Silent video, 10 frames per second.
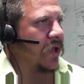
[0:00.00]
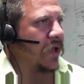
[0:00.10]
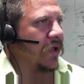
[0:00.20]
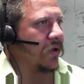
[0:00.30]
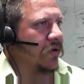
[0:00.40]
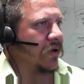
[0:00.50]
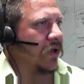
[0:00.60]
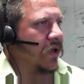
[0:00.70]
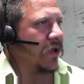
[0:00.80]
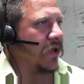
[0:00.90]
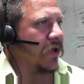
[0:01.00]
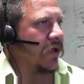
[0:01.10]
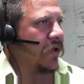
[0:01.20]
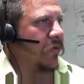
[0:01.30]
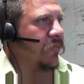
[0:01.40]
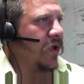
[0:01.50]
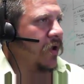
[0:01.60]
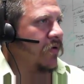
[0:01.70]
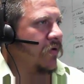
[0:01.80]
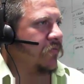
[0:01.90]
and
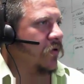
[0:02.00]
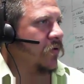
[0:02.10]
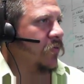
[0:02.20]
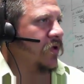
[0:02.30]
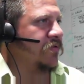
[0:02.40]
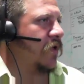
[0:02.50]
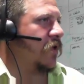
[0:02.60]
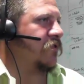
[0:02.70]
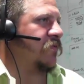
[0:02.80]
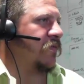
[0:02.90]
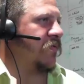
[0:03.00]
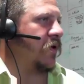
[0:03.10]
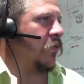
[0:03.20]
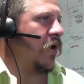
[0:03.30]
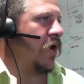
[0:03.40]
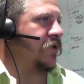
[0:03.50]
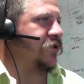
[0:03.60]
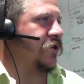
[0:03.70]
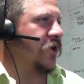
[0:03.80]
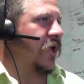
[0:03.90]
power flow. Well, so it'll just be fun to
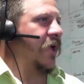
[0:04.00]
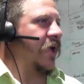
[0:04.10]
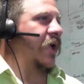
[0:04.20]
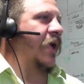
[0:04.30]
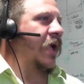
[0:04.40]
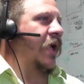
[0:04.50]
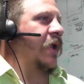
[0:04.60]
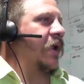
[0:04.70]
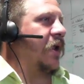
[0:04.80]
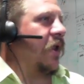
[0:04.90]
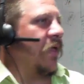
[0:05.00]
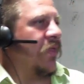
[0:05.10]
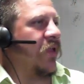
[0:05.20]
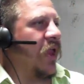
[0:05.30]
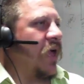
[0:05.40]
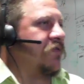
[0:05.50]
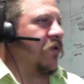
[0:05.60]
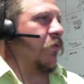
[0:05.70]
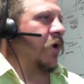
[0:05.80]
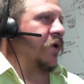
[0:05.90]
watch. And then the last
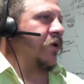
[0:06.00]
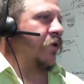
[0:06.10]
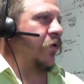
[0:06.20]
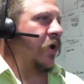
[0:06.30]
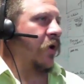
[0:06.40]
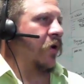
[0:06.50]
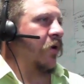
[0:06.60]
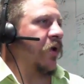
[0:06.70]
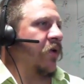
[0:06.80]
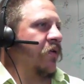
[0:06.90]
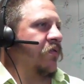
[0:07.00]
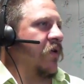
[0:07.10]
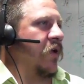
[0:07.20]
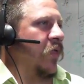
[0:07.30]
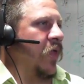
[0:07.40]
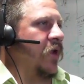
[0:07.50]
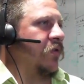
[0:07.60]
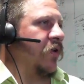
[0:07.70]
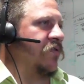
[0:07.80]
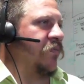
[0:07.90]
thing we're gonna do here is unrelated to the